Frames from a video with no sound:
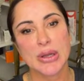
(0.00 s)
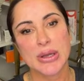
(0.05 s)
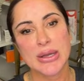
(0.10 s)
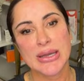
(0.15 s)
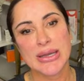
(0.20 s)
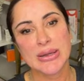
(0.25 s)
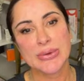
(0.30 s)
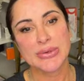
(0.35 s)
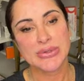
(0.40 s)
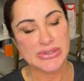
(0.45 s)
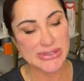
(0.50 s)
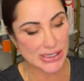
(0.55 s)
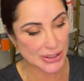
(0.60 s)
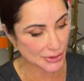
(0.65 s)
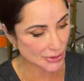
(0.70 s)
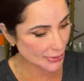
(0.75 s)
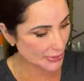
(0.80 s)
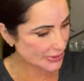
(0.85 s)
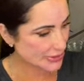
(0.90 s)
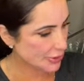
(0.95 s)
it will tell
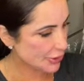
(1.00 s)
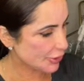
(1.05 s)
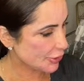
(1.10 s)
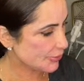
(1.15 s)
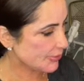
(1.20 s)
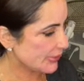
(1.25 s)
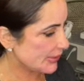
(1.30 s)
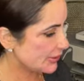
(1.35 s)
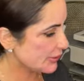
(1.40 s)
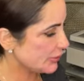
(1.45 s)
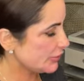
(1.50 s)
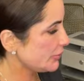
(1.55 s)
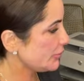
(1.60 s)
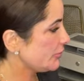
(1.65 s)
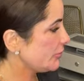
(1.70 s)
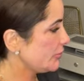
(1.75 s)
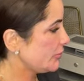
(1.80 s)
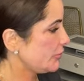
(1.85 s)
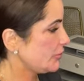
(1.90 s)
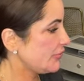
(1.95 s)
you where to open
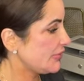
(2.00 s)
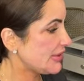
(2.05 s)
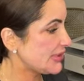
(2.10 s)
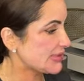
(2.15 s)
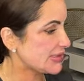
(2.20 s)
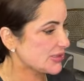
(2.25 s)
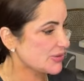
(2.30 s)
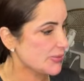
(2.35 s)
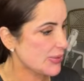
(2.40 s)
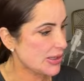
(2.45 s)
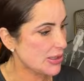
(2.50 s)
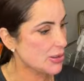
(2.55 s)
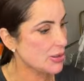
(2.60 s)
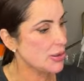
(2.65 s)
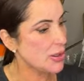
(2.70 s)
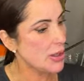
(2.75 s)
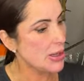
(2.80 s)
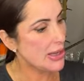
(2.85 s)
these as well.